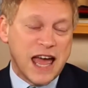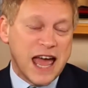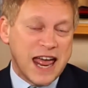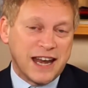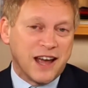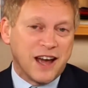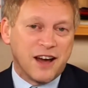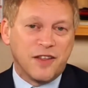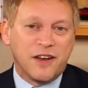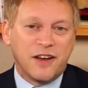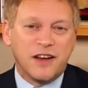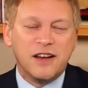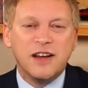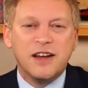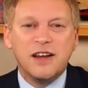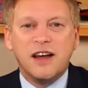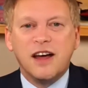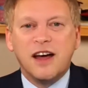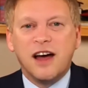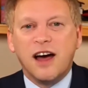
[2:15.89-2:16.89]
any other
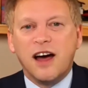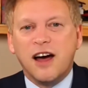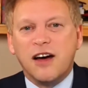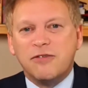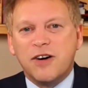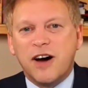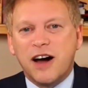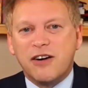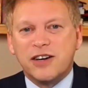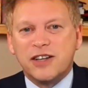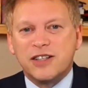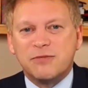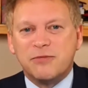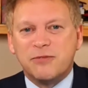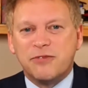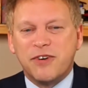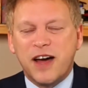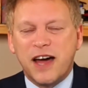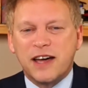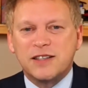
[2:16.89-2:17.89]
virus, in
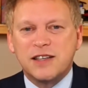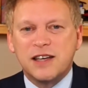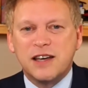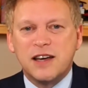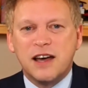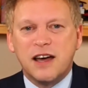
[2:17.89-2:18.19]
fact.